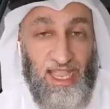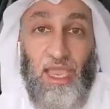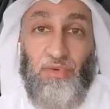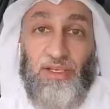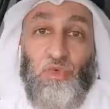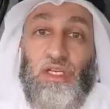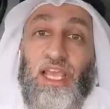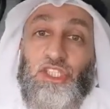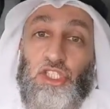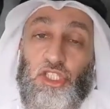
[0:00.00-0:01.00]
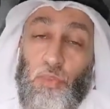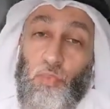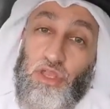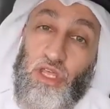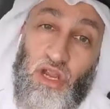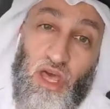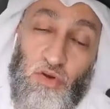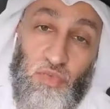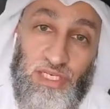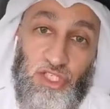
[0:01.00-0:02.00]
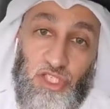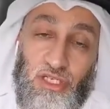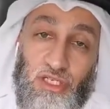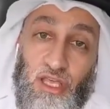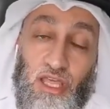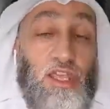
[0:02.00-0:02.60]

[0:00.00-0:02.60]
direct relationship with another religion,